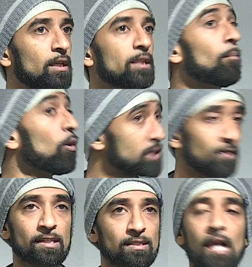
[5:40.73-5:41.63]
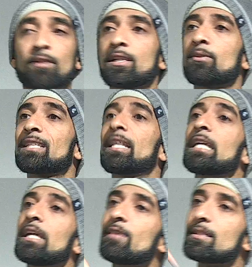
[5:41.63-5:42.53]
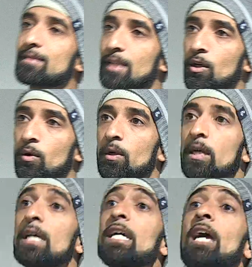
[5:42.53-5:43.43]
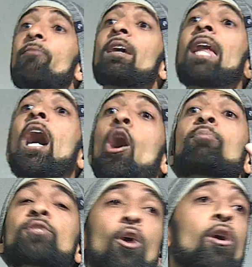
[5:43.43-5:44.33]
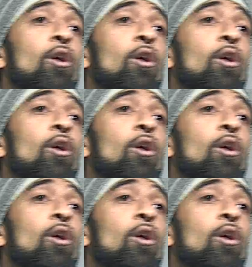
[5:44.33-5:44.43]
most of the scholars, they will say that even still, if it helps your